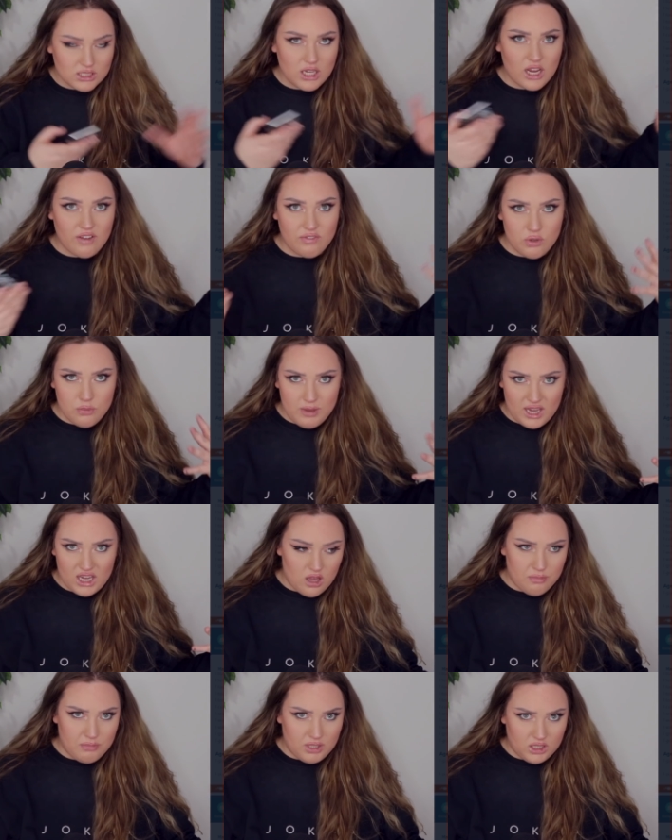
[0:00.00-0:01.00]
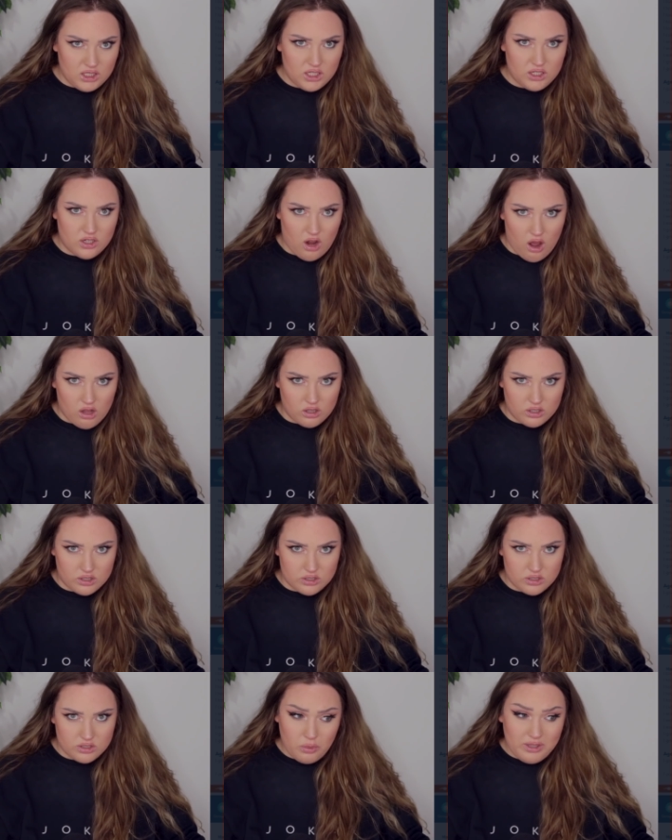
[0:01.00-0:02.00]
like if you make $1 million,
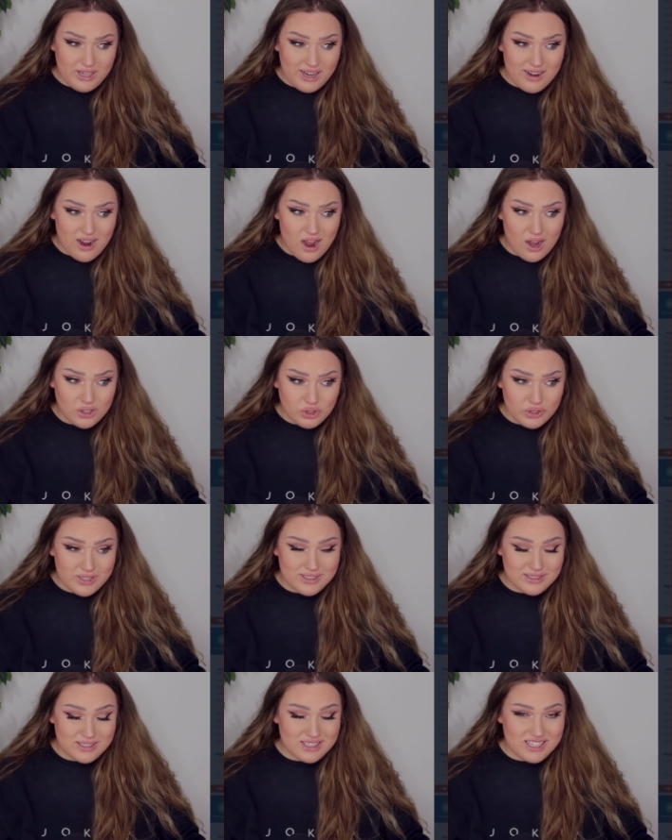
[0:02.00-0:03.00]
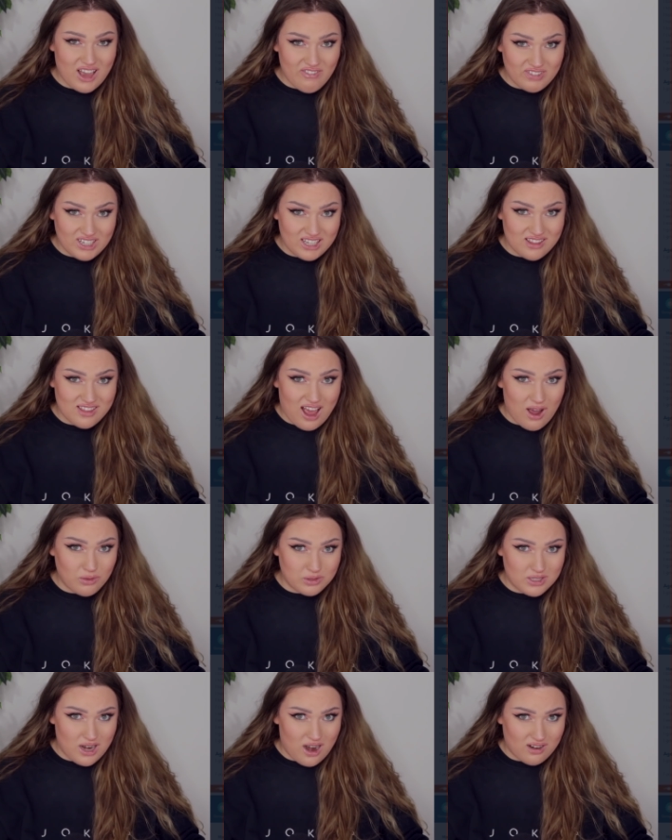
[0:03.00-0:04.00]
only get
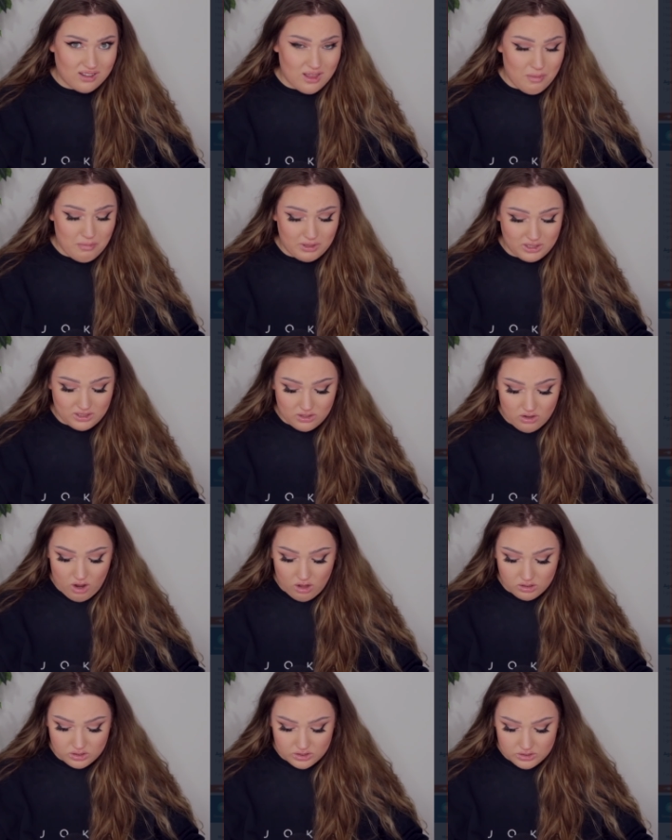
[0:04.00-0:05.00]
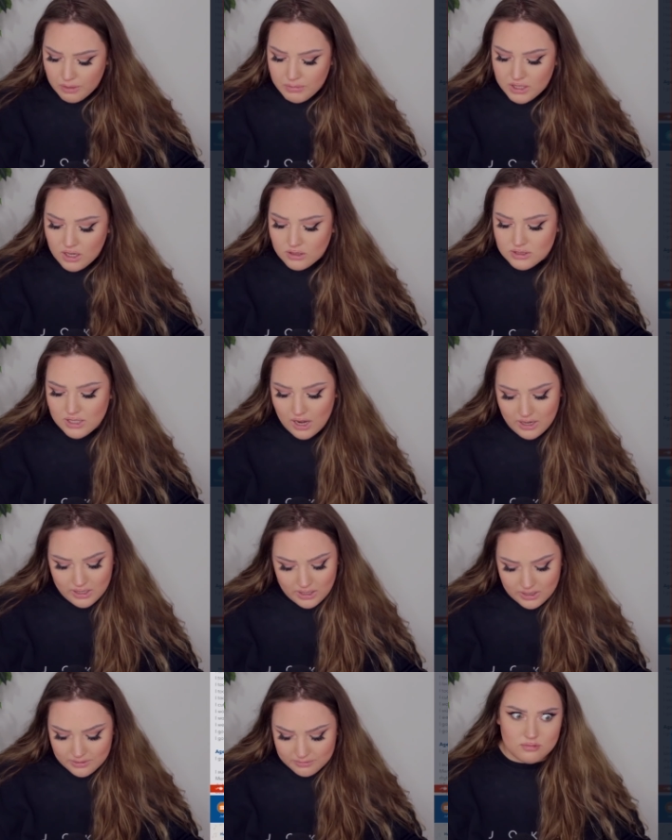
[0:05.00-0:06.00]
170,000 out of that $1 million. I mean, I'll sign
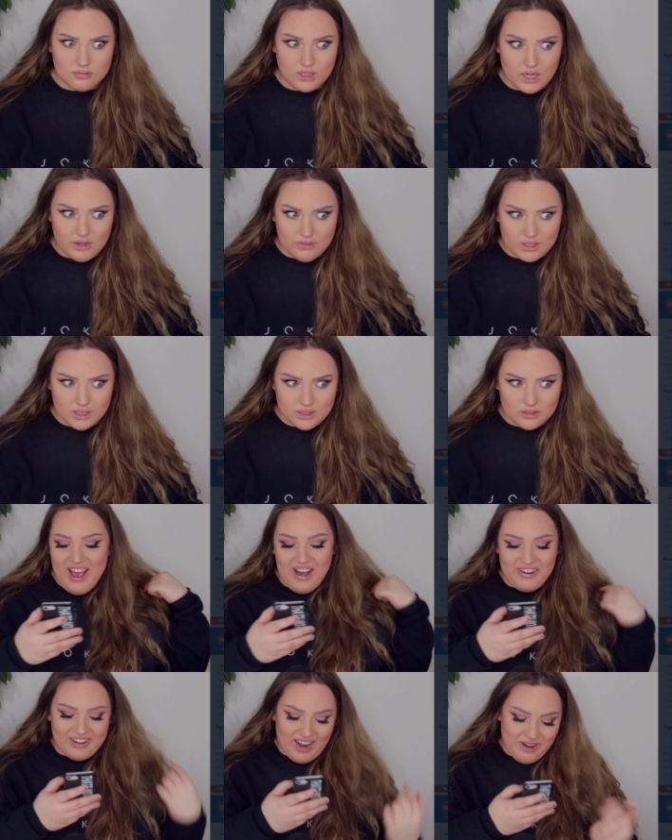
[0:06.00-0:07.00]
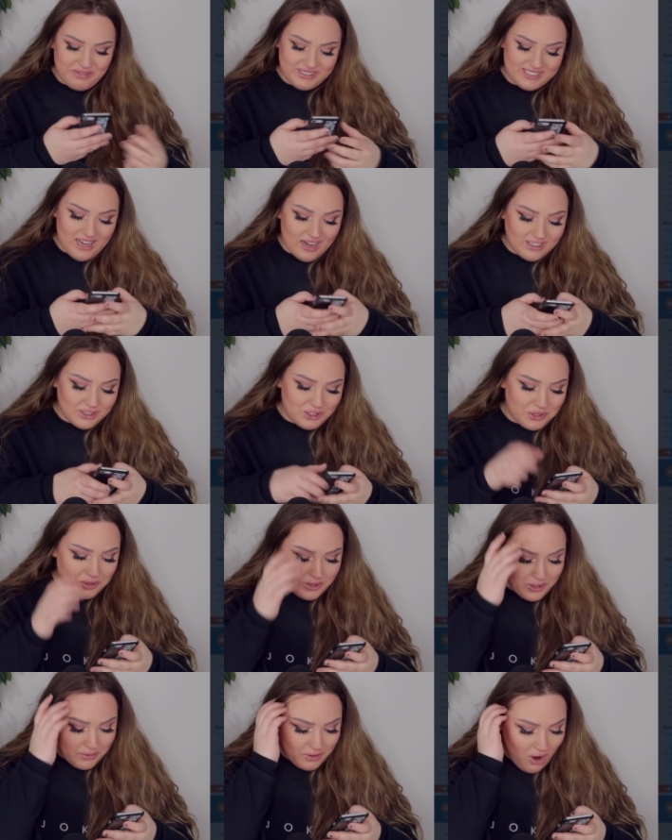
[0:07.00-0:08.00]
it, whatever. Okay, we signed a
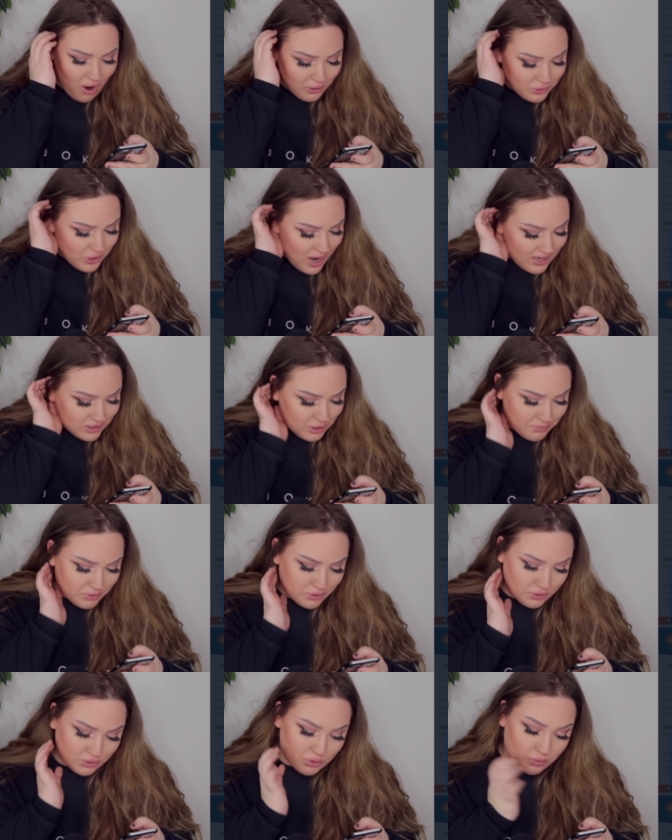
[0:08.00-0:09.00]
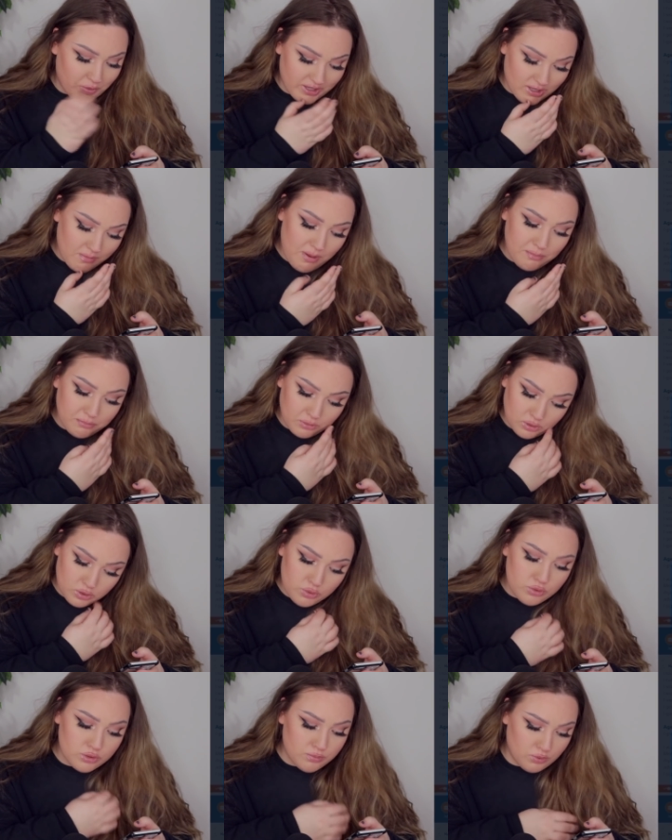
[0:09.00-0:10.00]
2-year contract to produce rhythm and
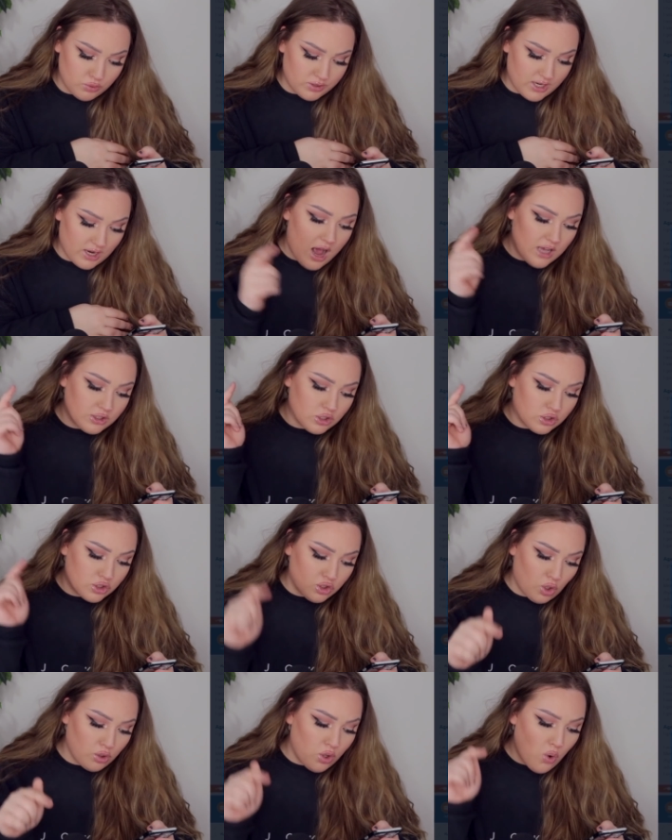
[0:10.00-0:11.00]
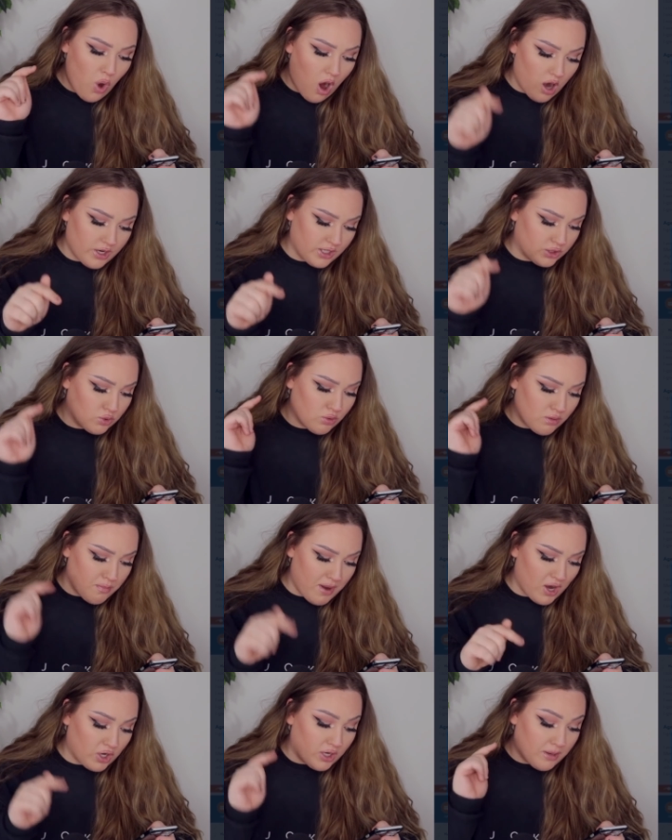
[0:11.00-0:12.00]
blues music as a solo artist with
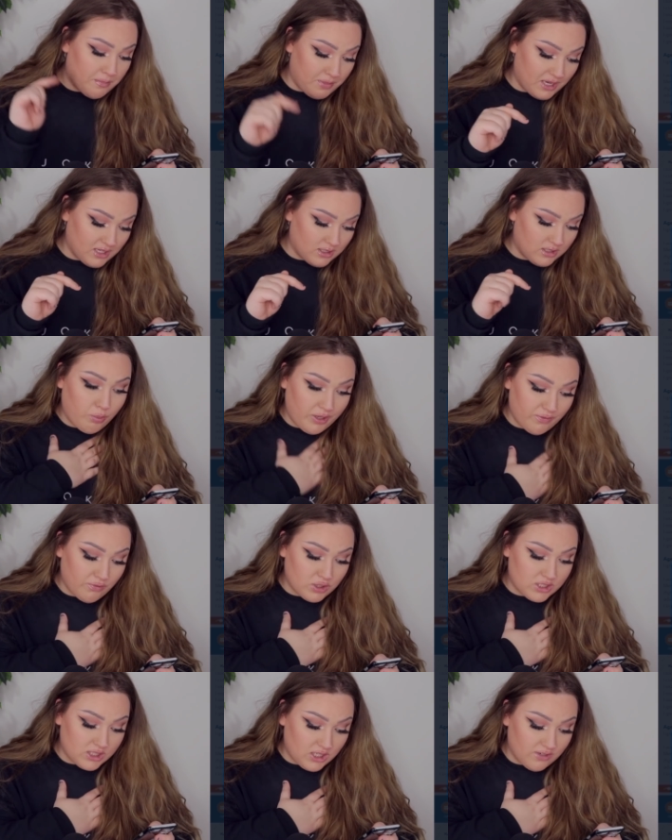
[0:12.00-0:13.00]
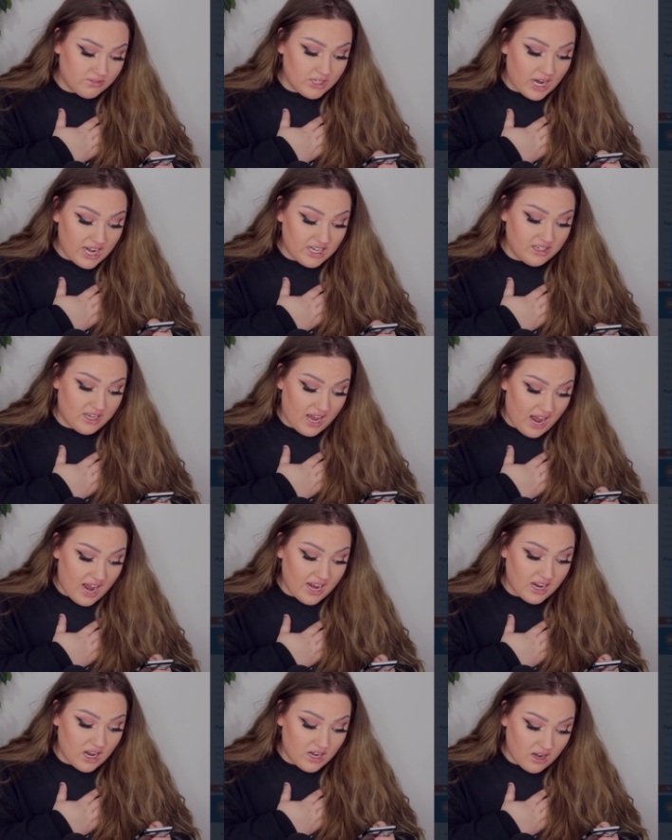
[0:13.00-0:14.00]
Meridian Beats. We've received
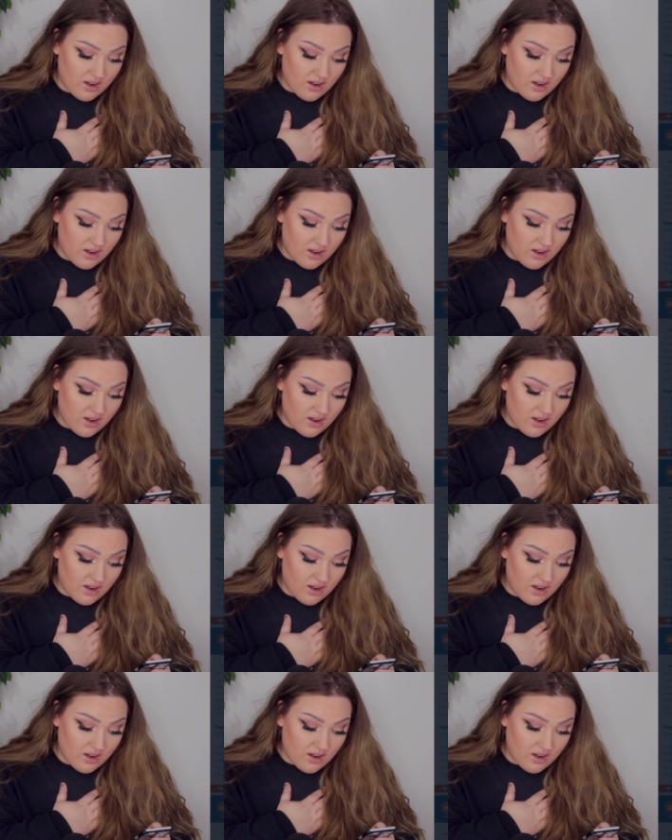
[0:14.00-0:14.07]
$8K in